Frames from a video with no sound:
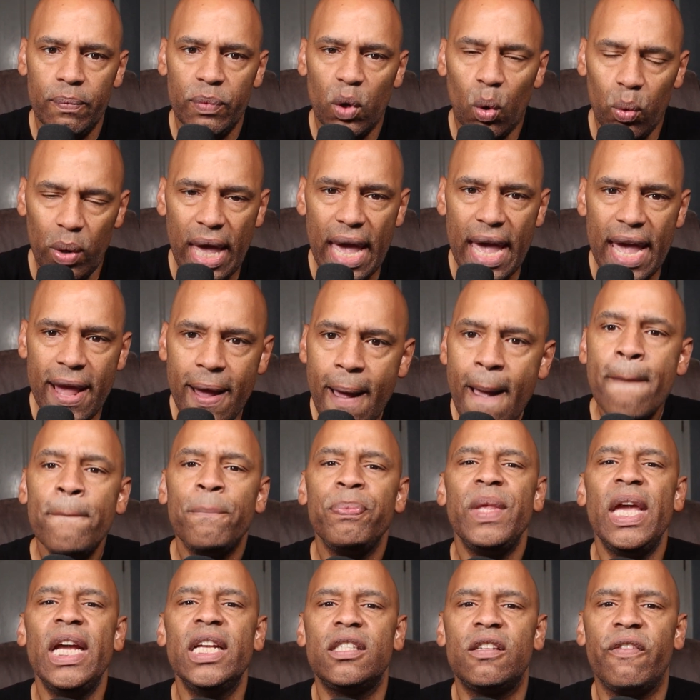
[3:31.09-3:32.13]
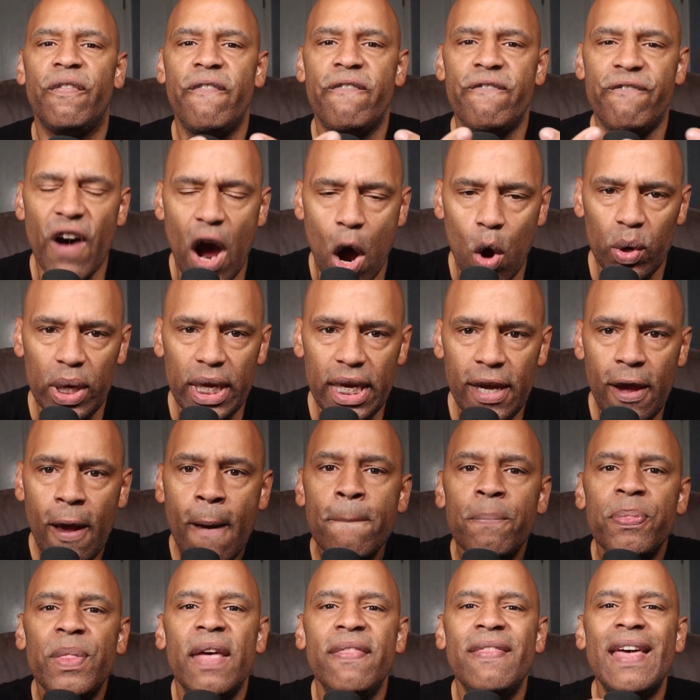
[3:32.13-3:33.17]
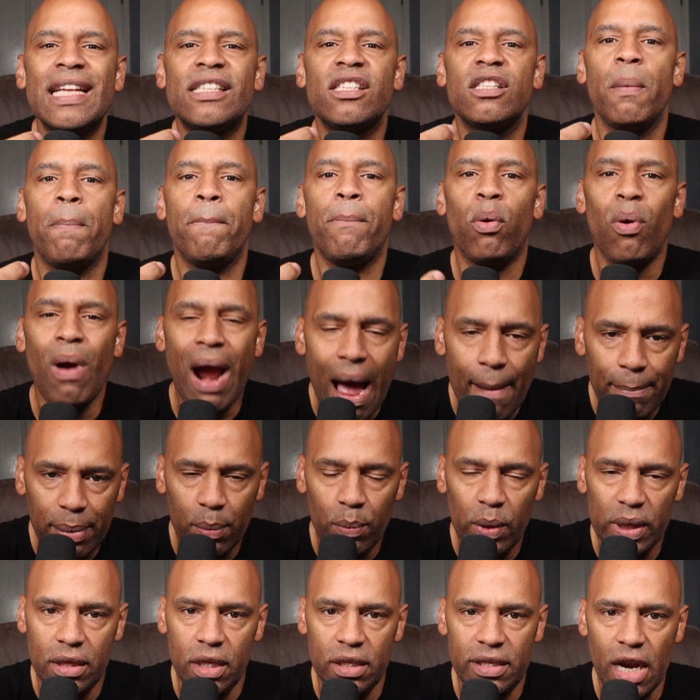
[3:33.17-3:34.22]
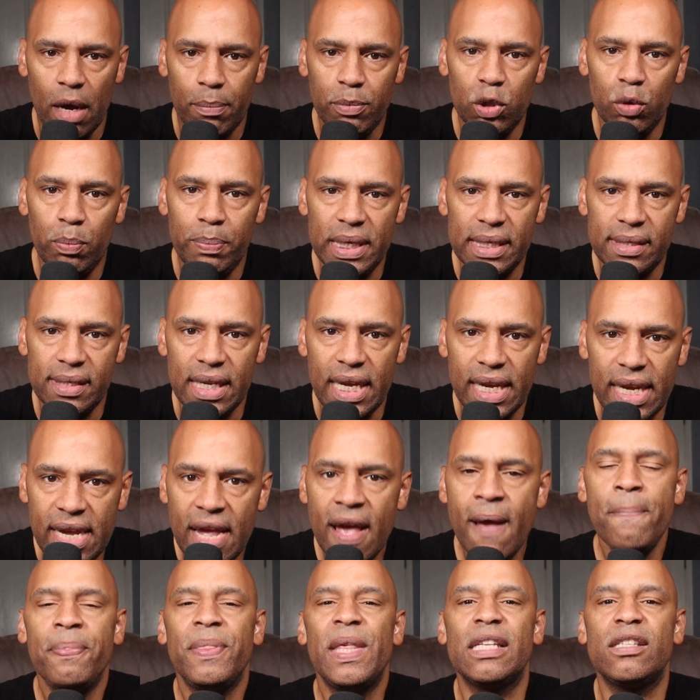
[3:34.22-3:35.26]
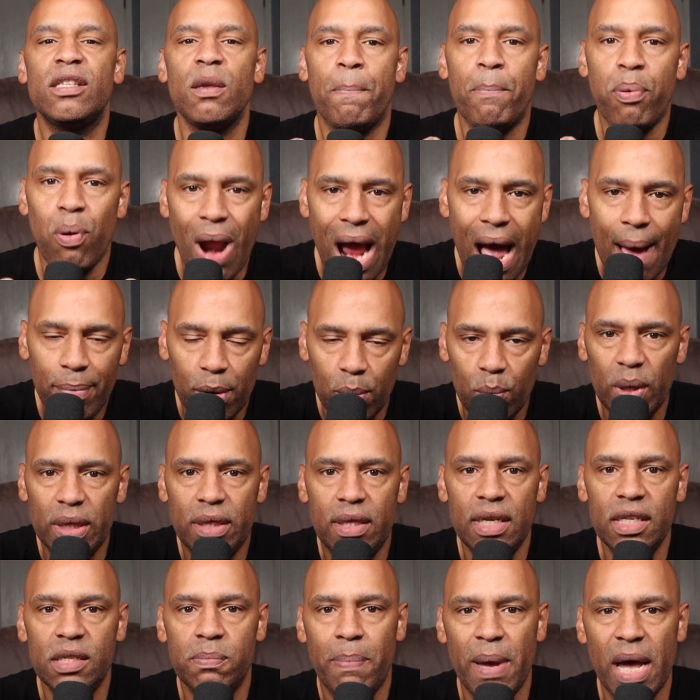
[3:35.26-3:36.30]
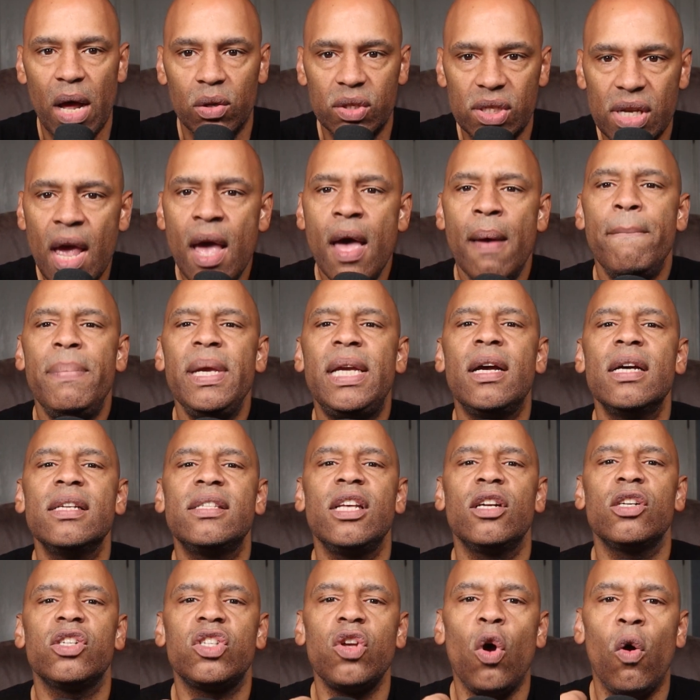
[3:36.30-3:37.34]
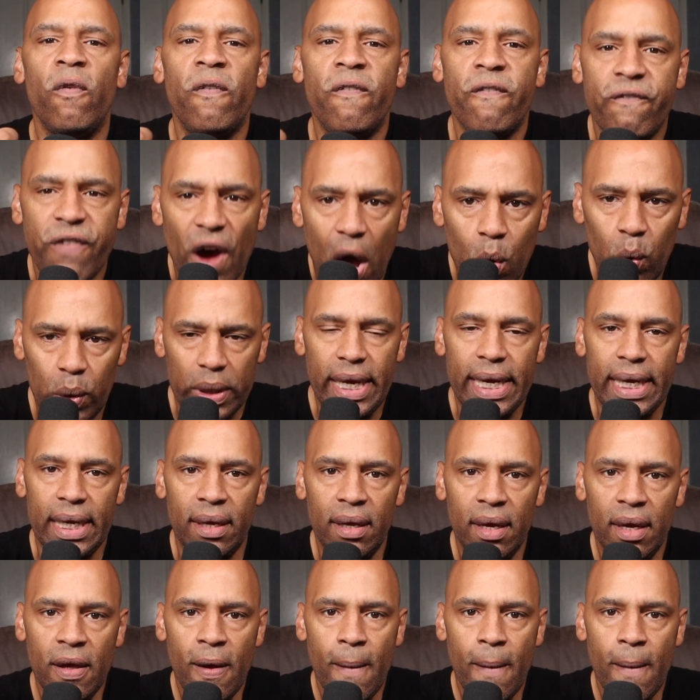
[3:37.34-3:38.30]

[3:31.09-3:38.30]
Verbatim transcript: Okay, it's phony, and that's the problem with the W B C. That's the problem with these belts, because they're so phony.